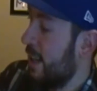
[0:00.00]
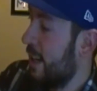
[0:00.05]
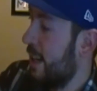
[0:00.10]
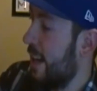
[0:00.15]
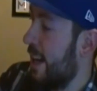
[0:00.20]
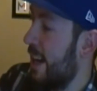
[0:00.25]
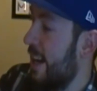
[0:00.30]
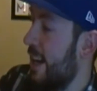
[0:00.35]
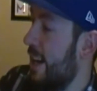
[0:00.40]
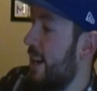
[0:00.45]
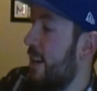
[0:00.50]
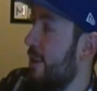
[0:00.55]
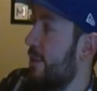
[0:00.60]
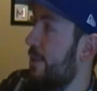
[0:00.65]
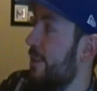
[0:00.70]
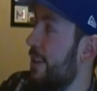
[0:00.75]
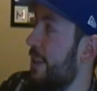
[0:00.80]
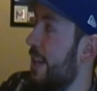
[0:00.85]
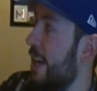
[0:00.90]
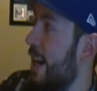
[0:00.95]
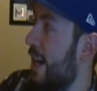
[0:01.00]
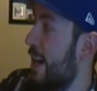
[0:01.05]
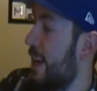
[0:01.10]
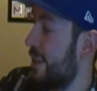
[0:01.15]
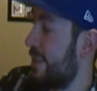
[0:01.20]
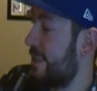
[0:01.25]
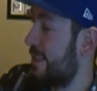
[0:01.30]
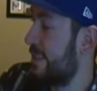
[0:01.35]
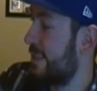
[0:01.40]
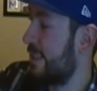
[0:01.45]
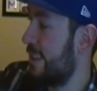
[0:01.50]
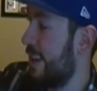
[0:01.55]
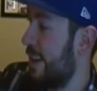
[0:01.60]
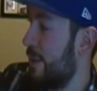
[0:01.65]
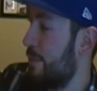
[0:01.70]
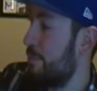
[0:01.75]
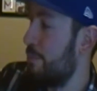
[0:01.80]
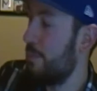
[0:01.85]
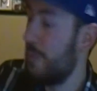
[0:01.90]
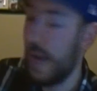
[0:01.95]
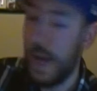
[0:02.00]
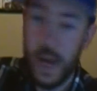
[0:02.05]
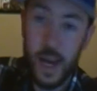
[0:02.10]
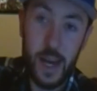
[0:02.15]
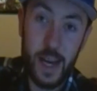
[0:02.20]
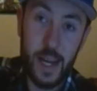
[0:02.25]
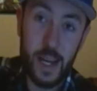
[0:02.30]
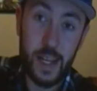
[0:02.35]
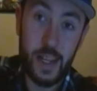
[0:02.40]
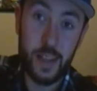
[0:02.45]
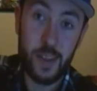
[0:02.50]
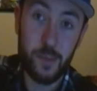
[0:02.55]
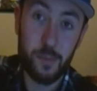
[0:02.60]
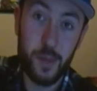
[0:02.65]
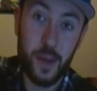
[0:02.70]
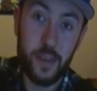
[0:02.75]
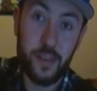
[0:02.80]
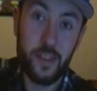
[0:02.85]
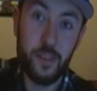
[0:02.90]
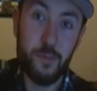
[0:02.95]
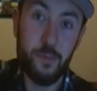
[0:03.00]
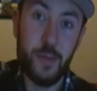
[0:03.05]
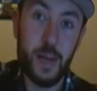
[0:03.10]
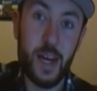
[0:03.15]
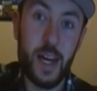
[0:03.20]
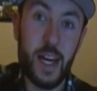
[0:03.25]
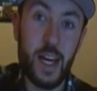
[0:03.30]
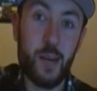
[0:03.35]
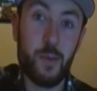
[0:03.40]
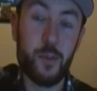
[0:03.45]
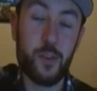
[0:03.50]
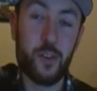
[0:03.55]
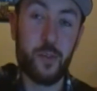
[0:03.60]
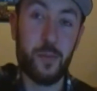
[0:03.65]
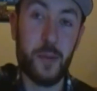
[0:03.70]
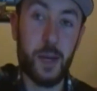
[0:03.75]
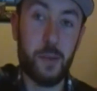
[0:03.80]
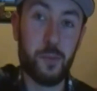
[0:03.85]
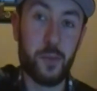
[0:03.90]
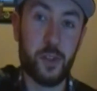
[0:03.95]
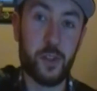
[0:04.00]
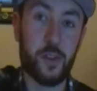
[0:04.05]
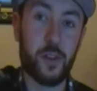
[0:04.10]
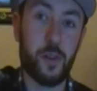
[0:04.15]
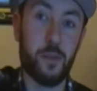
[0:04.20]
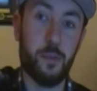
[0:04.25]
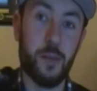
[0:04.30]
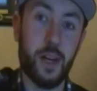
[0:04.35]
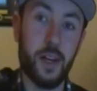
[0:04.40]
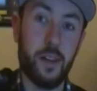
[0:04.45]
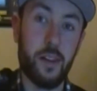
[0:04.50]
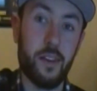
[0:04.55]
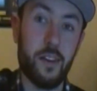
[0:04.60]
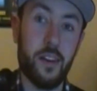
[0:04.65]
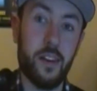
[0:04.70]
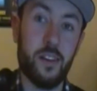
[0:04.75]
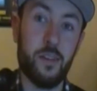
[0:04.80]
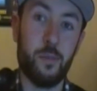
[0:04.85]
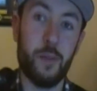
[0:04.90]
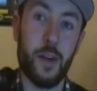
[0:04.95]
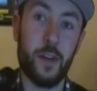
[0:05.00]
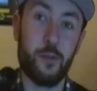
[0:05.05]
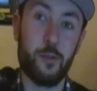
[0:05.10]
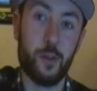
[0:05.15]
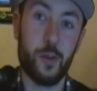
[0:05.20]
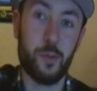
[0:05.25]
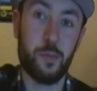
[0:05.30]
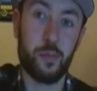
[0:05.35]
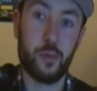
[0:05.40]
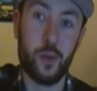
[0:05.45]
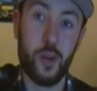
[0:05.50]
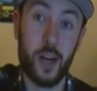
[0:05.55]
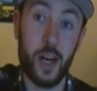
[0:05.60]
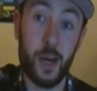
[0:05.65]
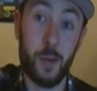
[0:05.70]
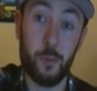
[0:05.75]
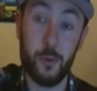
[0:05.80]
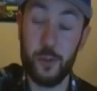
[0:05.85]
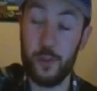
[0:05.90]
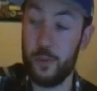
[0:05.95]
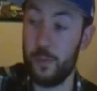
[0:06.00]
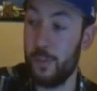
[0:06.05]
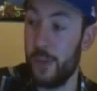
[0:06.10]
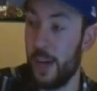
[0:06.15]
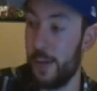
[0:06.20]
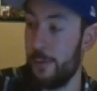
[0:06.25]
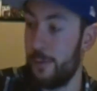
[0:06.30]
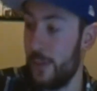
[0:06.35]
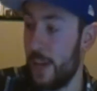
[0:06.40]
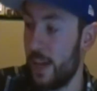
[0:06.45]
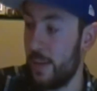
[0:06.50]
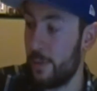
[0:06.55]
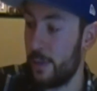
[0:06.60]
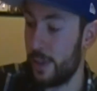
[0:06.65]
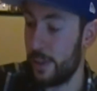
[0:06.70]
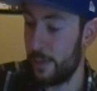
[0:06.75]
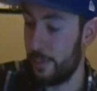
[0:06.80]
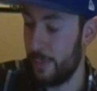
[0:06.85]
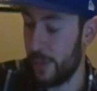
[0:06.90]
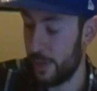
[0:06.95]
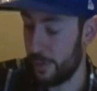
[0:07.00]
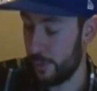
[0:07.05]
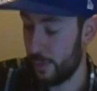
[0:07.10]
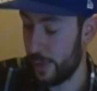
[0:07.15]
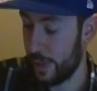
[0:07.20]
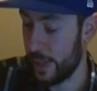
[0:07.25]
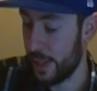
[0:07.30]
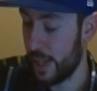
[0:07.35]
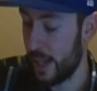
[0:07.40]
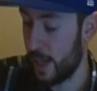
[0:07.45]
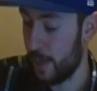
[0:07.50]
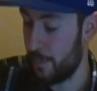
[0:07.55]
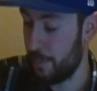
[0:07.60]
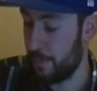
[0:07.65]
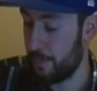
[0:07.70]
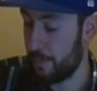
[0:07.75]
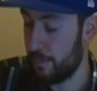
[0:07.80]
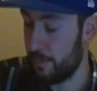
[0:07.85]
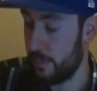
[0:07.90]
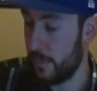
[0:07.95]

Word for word: Hell yes! And May, the month of May, which is my birth month, is Metroid Prime, which is my favorite Metroid game.